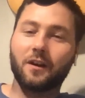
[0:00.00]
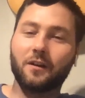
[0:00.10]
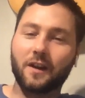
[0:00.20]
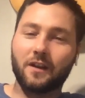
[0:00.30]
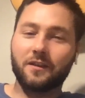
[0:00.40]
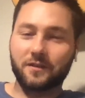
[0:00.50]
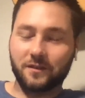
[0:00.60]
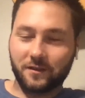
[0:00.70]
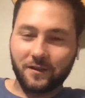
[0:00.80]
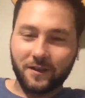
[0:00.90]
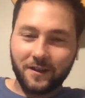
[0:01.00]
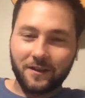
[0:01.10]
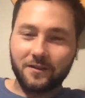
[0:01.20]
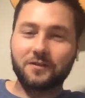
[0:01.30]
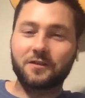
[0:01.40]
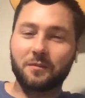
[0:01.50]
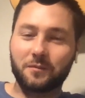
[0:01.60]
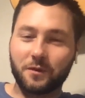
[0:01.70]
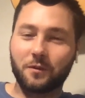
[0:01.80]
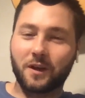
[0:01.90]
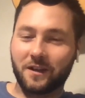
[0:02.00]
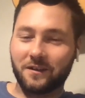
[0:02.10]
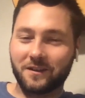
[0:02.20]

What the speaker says: "Oh yeah, this is something you want. This